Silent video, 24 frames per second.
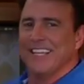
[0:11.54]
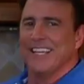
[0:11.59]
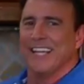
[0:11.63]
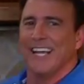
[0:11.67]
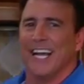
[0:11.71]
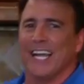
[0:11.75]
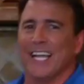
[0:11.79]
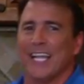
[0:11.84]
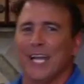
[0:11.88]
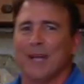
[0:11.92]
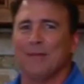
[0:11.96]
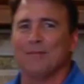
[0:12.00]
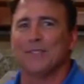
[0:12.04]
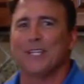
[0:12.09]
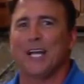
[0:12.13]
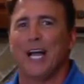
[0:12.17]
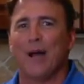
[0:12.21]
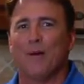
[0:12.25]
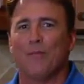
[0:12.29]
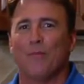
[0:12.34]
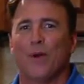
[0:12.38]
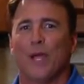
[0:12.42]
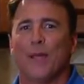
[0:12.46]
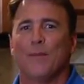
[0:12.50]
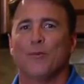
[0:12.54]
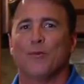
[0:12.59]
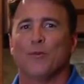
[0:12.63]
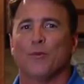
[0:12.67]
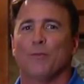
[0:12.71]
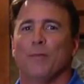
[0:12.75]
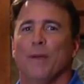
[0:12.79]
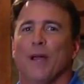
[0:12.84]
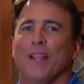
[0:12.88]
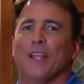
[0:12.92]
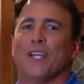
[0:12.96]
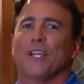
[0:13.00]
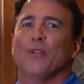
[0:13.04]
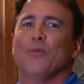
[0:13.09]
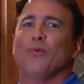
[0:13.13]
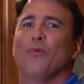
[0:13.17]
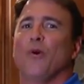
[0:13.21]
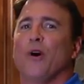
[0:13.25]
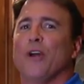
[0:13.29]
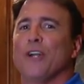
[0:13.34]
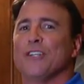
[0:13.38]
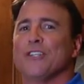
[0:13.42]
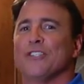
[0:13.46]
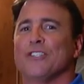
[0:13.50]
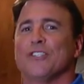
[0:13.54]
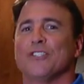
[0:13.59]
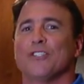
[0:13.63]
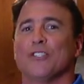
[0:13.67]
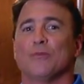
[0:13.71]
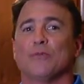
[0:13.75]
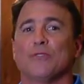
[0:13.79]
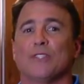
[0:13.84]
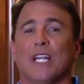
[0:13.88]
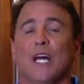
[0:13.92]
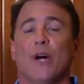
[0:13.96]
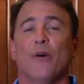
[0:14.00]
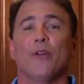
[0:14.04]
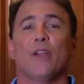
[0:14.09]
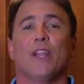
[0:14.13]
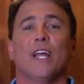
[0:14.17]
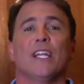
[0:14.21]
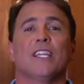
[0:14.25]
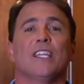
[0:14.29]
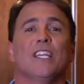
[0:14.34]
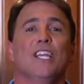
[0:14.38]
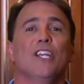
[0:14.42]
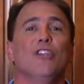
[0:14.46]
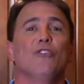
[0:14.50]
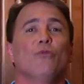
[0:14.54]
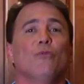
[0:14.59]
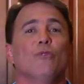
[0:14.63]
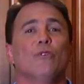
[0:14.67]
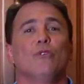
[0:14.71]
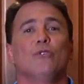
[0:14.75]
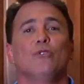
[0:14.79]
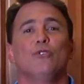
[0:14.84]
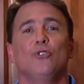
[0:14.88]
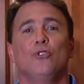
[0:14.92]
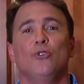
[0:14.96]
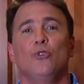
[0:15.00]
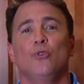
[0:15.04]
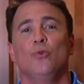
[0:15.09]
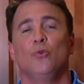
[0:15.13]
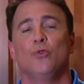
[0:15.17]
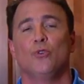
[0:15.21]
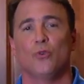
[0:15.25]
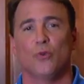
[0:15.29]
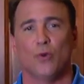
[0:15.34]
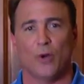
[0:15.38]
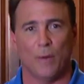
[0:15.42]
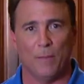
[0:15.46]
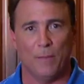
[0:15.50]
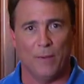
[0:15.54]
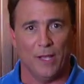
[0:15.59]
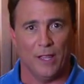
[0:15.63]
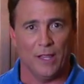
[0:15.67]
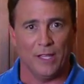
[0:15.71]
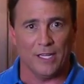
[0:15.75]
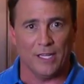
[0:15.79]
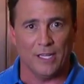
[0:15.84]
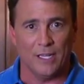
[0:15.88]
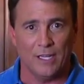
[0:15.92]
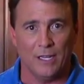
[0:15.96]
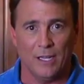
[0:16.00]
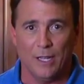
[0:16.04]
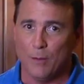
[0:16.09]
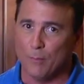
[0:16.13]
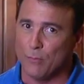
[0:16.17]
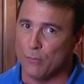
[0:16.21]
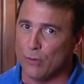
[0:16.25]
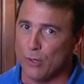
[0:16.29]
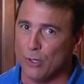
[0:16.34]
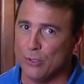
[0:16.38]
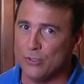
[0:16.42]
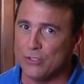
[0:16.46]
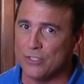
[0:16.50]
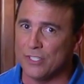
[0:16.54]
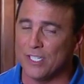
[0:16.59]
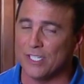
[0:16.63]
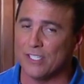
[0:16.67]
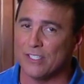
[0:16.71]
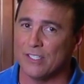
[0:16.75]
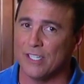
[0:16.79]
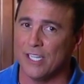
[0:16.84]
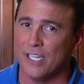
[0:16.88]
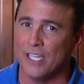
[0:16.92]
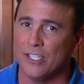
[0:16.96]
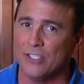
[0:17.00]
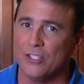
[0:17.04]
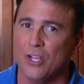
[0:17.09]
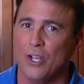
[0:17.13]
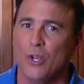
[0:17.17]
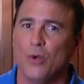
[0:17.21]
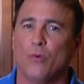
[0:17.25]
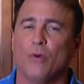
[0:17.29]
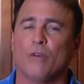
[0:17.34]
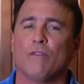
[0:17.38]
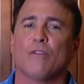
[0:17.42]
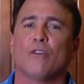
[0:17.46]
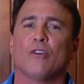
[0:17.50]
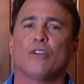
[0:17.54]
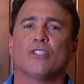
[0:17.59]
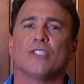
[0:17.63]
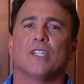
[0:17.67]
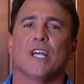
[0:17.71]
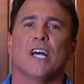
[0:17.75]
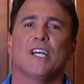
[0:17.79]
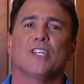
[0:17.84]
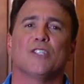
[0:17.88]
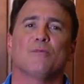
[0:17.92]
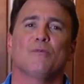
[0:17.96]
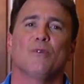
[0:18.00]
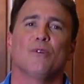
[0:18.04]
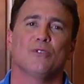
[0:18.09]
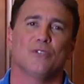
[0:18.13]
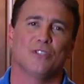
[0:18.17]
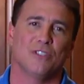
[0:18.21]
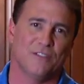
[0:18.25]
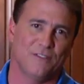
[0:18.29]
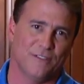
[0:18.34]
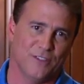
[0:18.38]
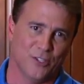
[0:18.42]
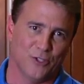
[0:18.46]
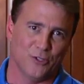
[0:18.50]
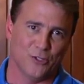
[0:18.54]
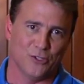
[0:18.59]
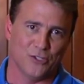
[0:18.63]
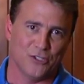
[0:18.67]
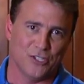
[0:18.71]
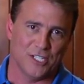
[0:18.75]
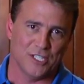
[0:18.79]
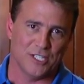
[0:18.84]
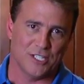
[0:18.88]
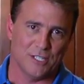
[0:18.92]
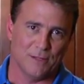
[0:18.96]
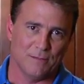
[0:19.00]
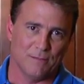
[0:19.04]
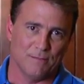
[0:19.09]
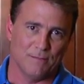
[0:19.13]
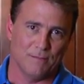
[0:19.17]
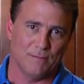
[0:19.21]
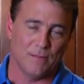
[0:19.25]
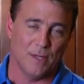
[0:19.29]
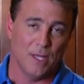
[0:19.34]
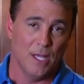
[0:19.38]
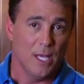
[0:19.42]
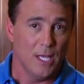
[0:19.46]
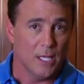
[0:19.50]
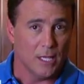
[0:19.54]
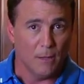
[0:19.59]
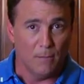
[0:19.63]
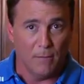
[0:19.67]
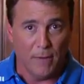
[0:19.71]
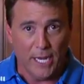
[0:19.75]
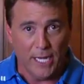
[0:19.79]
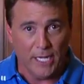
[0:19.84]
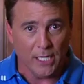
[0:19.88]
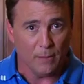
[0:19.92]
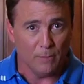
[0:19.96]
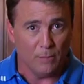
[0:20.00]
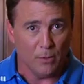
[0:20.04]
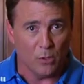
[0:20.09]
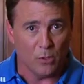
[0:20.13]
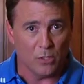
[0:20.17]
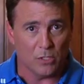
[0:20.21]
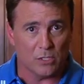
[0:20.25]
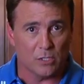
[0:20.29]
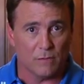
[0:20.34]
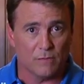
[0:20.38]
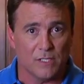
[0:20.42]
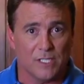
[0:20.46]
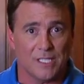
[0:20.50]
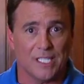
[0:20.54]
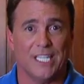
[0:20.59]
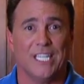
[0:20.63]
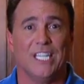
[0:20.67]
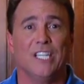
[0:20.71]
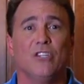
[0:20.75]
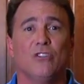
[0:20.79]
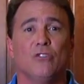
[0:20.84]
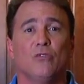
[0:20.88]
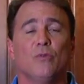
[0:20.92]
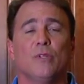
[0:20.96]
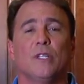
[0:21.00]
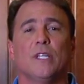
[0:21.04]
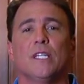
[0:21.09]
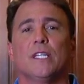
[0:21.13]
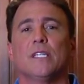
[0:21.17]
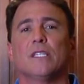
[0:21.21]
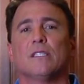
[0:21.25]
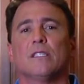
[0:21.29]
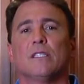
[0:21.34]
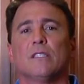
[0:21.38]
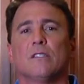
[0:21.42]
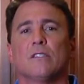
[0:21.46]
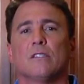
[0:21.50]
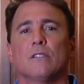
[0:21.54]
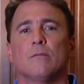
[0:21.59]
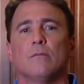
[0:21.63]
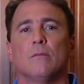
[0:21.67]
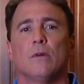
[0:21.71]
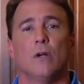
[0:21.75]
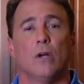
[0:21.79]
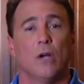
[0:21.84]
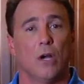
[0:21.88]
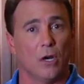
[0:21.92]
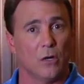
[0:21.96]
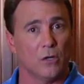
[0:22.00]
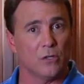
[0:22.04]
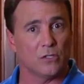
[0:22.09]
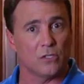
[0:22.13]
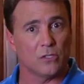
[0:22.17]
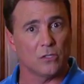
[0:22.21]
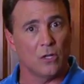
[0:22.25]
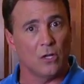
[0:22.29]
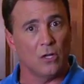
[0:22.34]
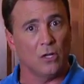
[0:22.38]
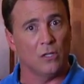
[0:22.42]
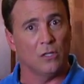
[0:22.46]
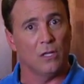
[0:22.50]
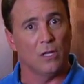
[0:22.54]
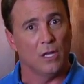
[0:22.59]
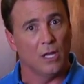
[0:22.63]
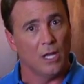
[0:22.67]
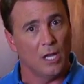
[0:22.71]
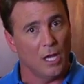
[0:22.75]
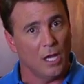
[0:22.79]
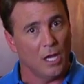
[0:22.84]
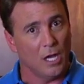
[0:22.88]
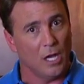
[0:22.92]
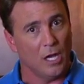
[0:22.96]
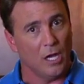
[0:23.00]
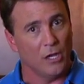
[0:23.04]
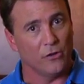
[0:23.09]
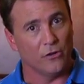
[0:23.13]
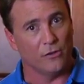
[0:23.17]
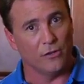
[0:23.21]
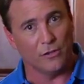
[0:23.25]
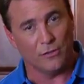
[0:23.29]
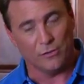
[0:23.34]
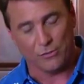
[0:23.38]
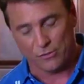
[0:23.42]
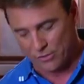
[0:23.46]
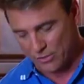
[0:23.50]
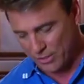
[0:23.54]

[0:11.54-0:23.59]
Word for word: Hi, I'm Tom Wayman with Pelican Water Systems, and I would like to introduce you to our Pelican Pro 6 Stage Reverse Osmosis Filter System. The main components of this industry-leading system are installed underneath your